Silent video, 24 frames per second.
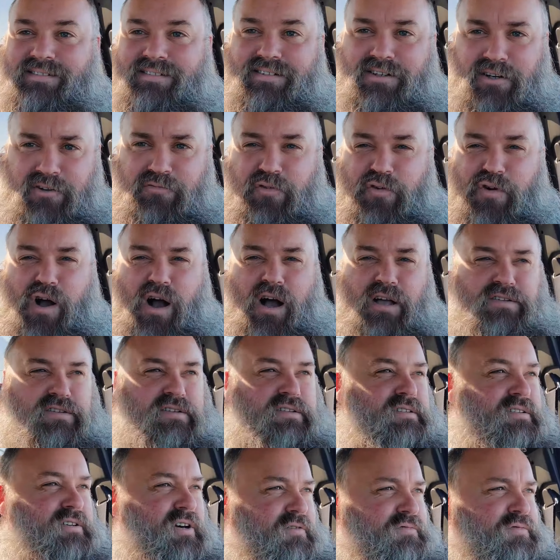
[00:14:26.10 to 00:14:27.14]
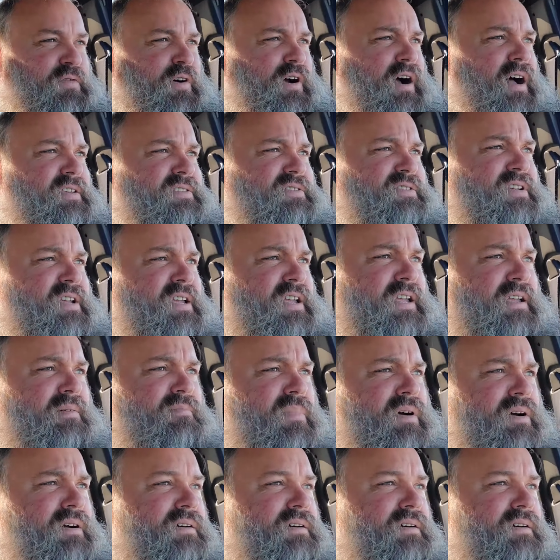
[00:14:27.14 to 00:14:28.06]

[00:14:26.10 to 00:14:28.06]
Good for us. Good for us, team.